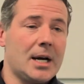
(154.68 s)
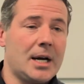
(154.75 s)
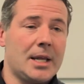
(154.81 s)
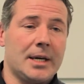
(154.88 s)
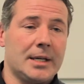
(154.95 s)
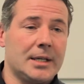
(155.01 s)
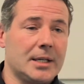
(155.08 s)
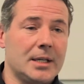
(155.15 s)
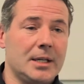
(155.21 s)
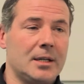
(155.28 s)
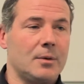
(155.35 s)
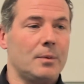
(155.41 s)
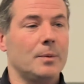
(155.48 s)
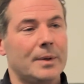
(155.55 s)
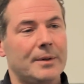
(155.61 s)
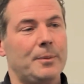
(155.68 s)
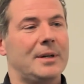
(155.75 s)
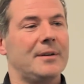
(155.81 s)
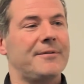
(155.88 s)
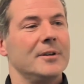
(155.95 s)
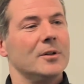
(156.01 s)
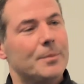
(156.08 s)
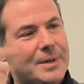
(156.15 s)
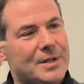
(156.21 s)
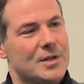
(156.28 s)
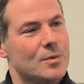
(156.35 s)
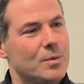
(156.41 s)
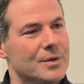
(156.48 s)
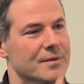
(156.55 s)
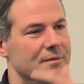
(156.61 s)
And then, we could feel the
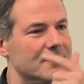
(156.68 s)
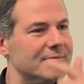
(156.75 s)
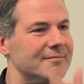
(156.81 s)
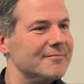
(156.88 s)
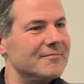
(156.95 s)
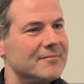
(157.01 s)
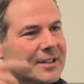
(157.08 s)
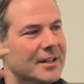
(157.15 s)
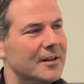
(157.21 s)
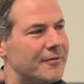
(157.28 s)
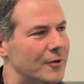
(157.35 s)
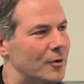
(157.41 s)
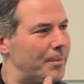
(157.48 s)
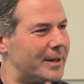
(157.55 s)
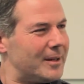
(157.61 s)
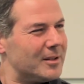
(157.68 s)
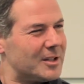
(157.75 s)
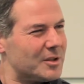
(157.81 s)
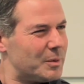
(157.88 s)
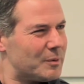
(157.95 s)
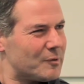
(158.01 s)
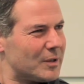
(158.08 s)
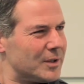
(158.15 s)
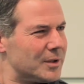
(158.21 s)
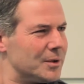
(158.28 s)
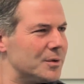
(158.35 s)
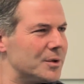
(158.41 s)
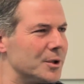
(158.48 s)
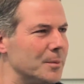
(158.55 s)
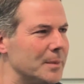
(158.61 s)
business wasn't running at full pelt because we were trying to
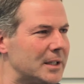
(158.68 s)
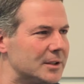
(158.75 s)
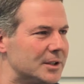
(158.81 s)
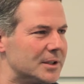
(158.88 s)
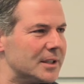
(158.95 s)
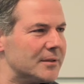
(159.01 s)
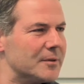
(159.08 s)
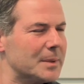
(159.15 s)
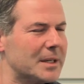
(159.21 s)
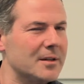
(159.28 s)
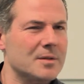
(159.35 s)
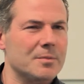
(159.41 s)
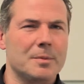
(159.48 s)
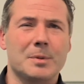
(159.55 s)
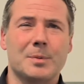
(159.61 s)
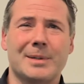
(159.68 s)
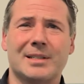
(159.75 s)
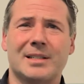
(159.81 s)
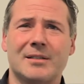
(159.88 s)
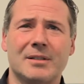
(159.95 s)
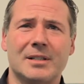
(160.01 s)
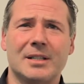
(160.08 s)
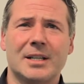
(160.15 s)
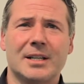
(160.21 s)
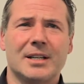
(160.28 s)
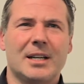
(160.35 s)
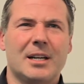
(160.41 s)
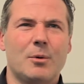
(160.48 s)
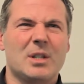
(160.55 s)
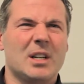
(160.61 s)
do too much. And from a customer perspective, it
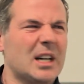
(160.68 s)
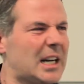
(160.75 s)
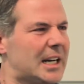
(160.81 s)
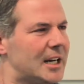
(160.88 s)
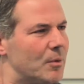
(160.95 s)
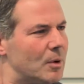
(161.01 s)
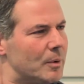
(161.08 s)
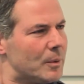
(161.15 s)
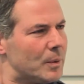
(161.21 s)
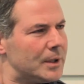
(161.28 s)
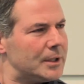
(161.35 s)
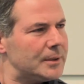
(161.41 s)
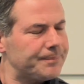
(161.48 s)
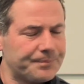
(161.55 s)
was unclear what we were.